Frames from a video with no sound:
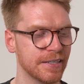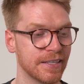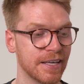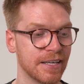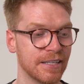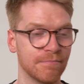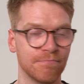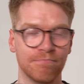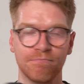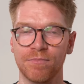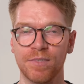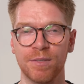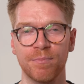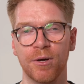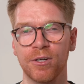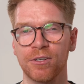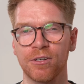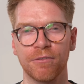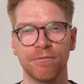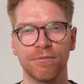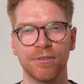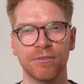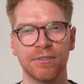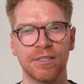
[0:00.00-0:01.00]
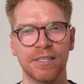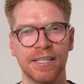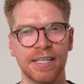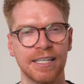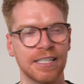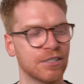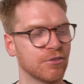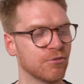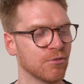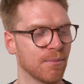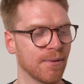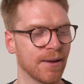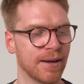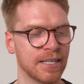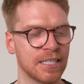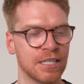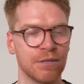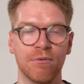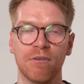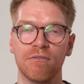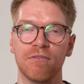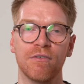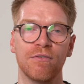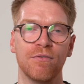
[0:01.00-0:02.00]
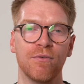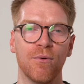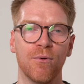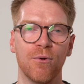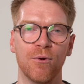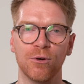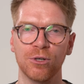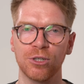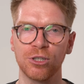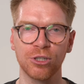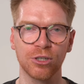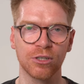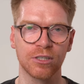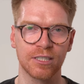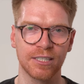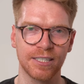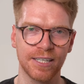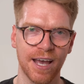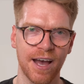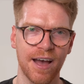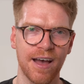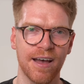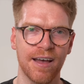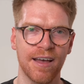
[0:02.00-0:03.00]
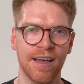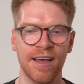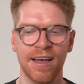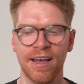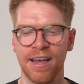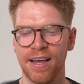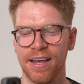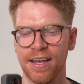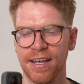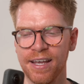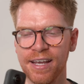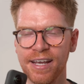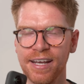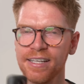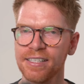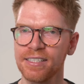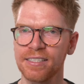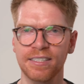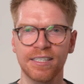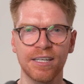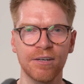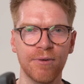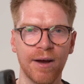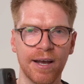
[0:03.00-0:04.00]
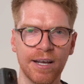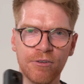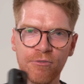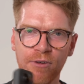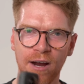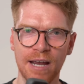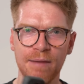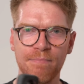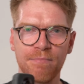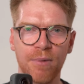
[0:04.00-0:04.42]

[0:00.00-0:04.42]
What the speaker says: then you might not feel the need to replace it with a 4 just yet. It is still a great